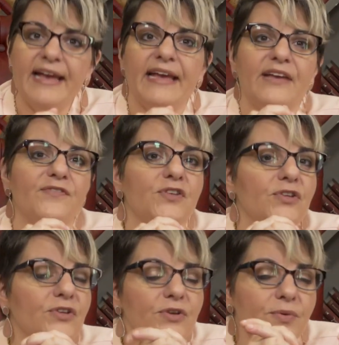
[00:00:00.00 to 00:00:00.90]
If
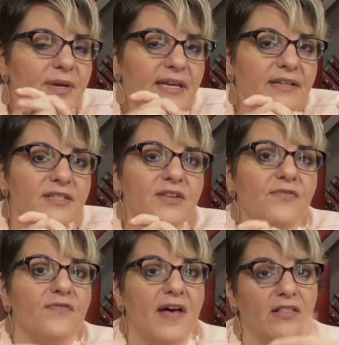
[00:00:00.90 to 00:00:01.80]
you can
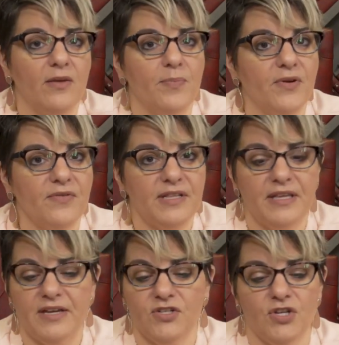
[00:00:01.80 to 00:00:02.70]
develop a
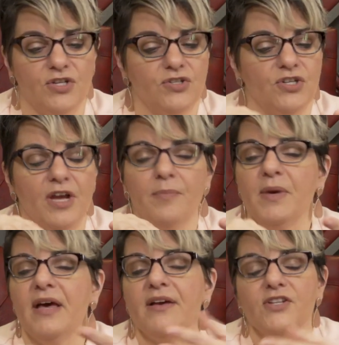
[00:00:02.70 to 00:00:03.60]
relationship,
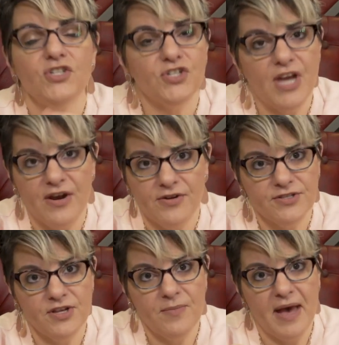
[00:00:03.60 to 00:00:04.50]
share
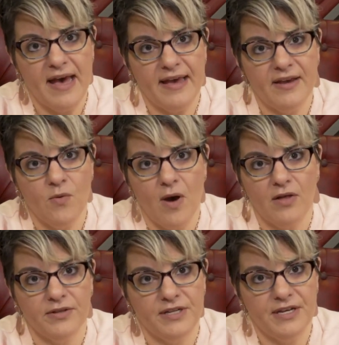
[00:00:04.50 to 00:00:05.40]
some
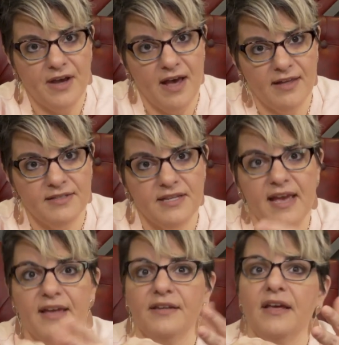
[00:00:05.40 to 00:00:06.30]
high-quality
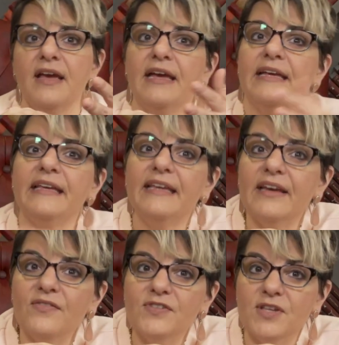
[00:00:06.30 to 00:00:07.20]
content,
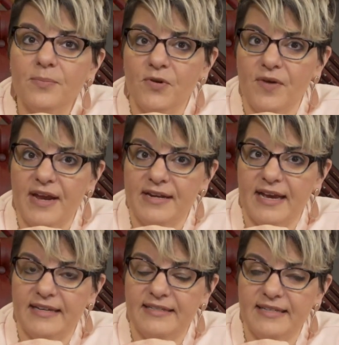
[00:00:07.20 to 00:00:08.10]
give some great
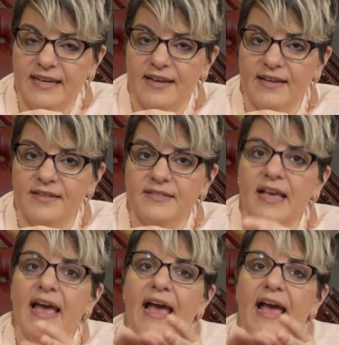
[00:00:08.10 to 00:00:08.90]
ideas,